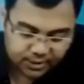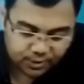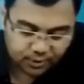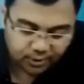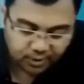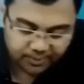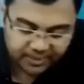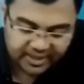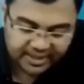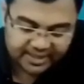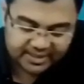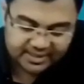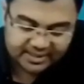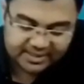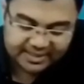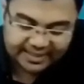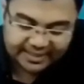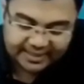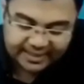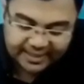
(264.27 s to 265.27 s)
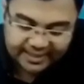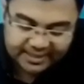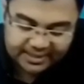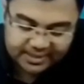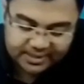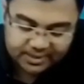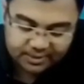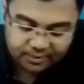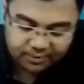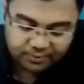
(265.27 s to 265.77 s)
So communication
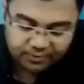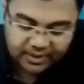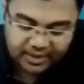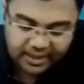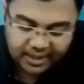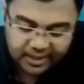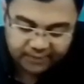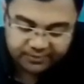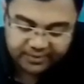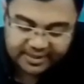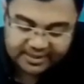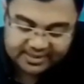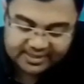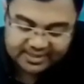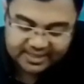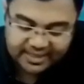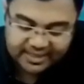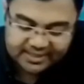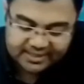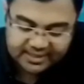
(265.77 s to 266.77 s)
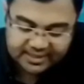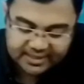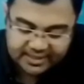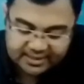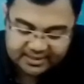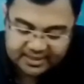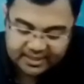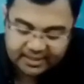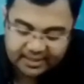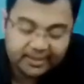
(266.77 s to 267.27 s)
satellites, we have INSAT
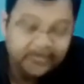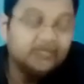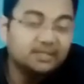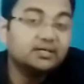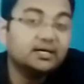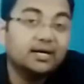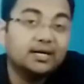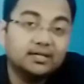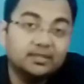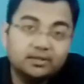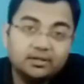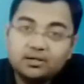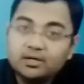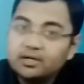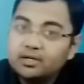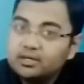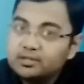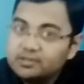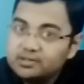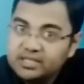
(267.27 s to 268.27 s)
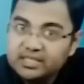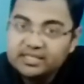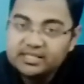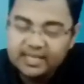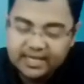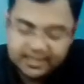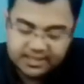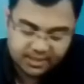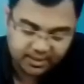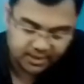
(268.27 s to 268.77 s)
series satellites and the
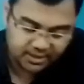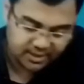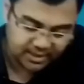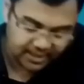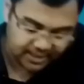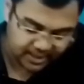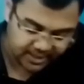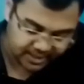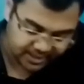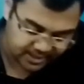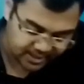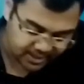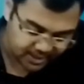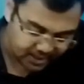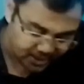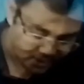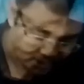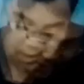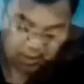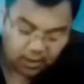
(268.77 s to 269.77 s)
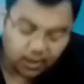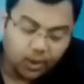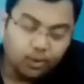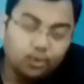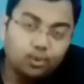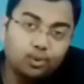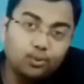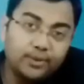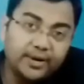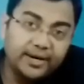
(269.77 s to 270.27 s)
GSAT series satellites.
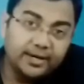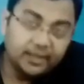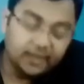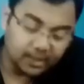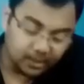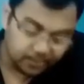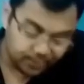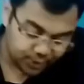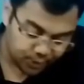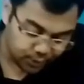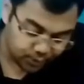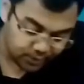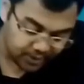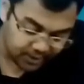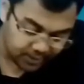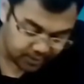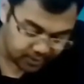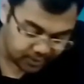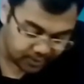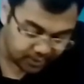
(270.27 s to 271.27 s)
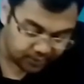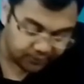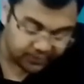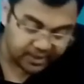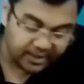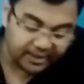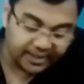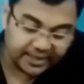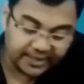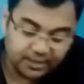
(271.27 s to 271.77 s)
Now when it comes to the
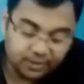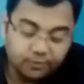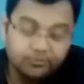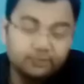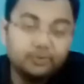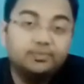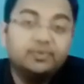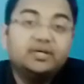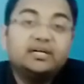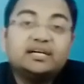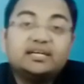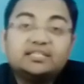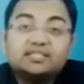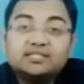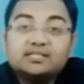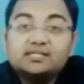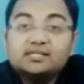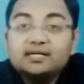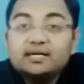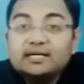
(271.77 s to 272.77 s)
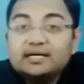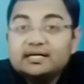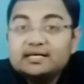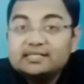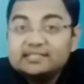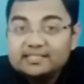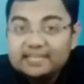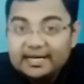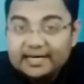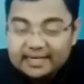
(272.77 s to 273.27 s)
different kinds of communication
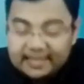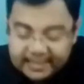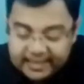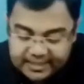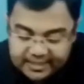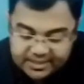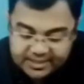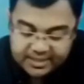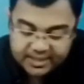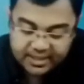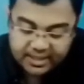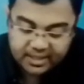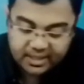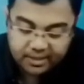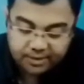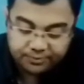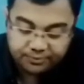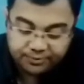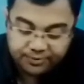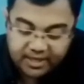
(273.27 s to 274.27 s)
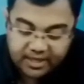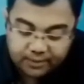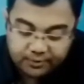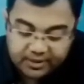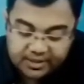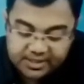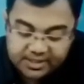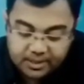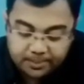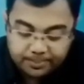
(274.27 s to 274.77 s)
satellites, there are
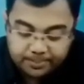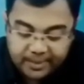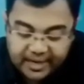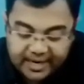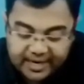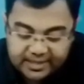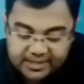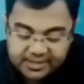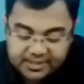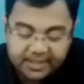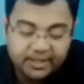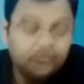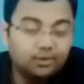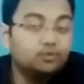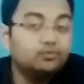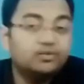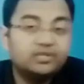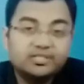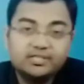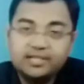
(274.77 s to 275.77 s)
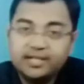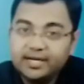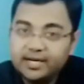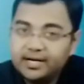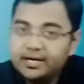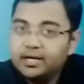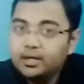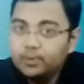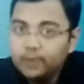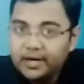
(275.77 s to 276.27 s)
frequency bands into which they
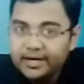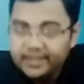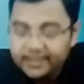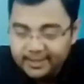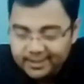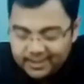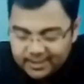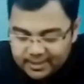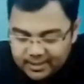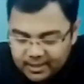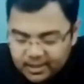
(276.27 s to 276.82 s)
are divided.